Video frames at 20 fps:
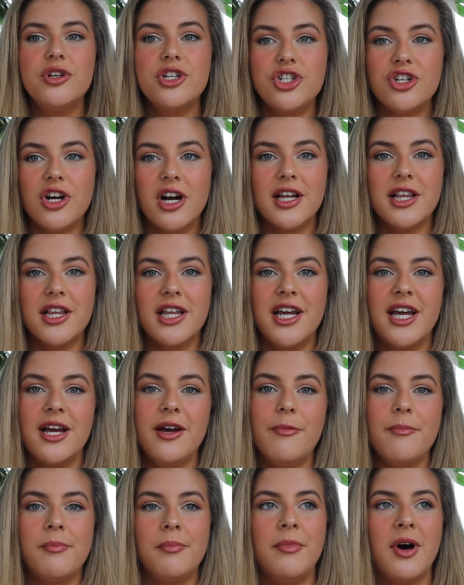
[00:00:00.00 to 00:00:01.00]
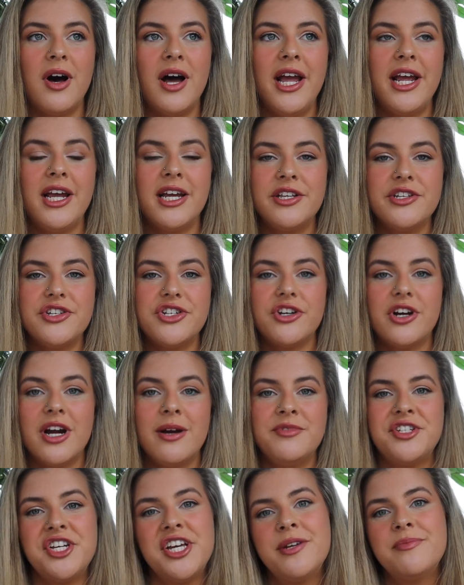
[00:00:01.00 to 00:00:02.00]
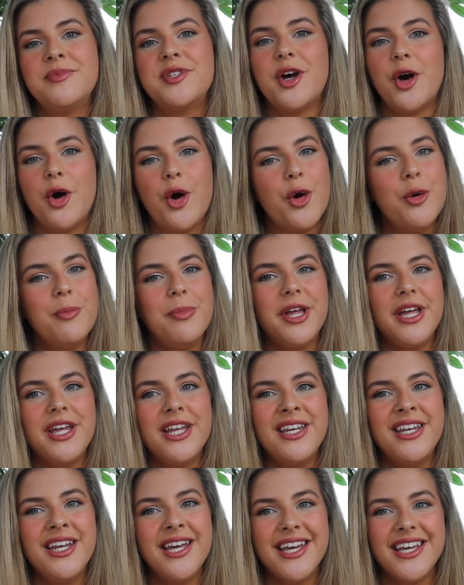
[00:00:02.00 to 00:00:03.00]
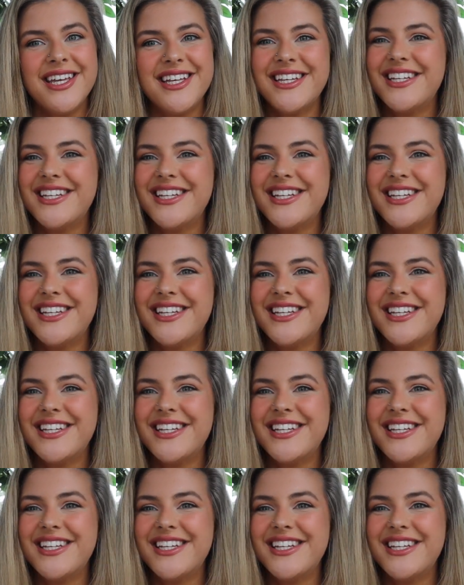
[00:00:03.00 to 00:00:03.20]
are struggling, my Instagram DMs are open.